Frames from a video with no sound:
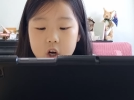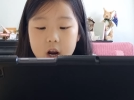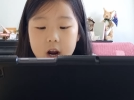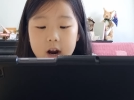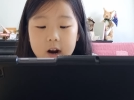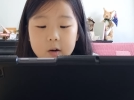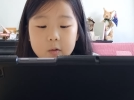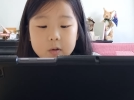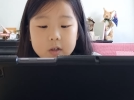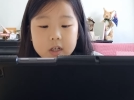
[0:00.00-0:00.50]

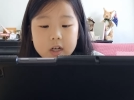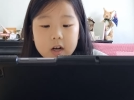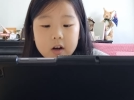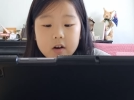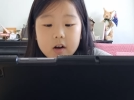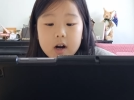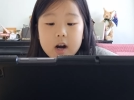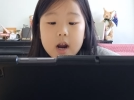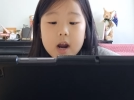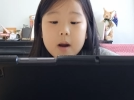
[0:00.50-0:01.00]
out
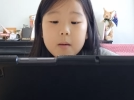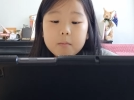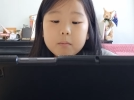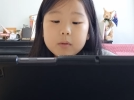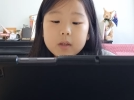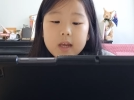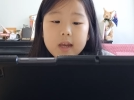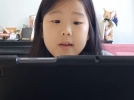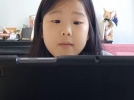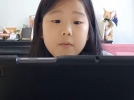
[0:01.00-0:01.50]
their
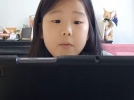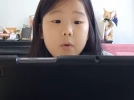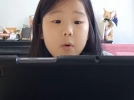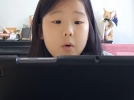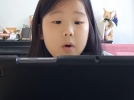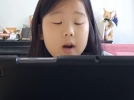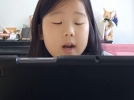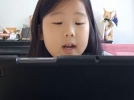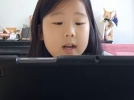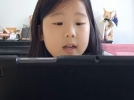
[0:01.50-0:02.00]

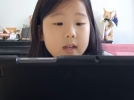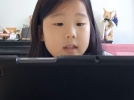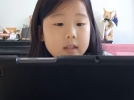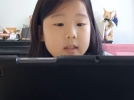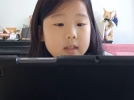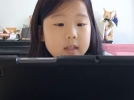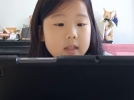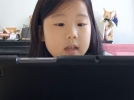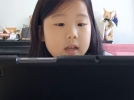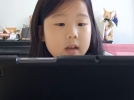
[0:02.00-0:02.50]
playful
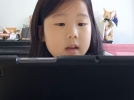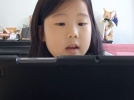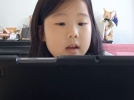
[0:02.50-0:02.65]
hands.